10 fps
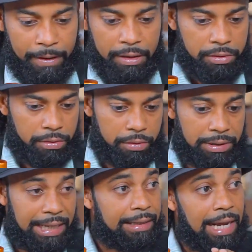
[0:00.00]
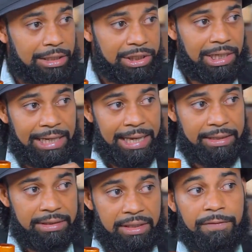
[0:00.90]
So that actually
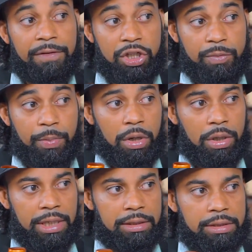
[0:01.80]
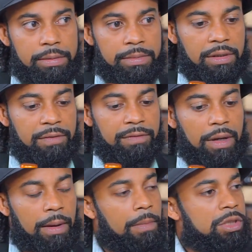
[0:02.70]
lends to the finished product in terms of
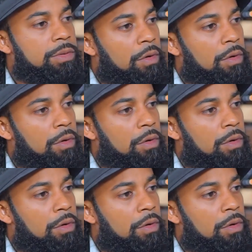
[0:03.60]
a much